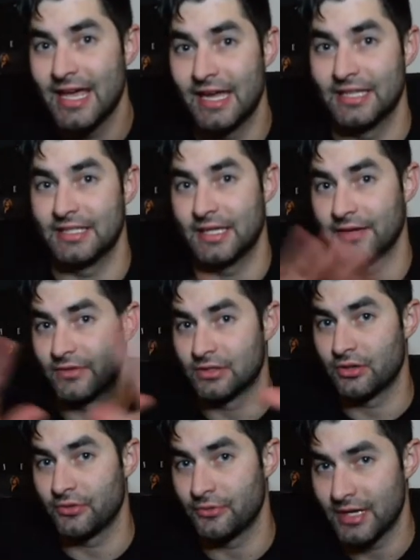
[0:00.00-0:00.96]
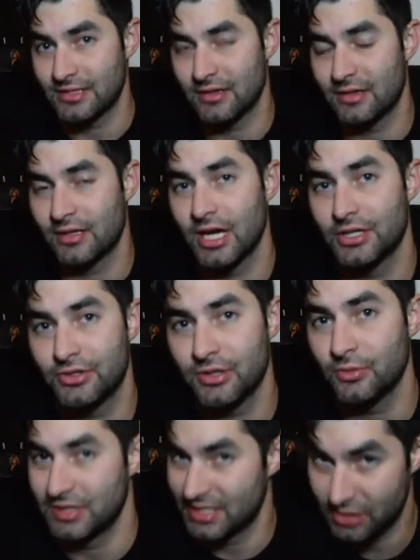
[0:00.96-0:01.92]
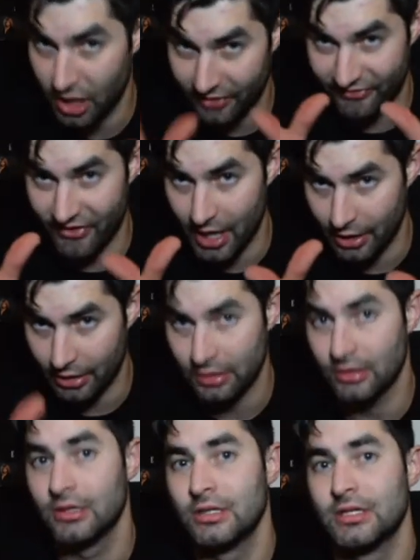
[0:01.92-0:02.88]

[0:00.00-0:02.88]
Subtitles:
and given to the rest of the country, which is not fair.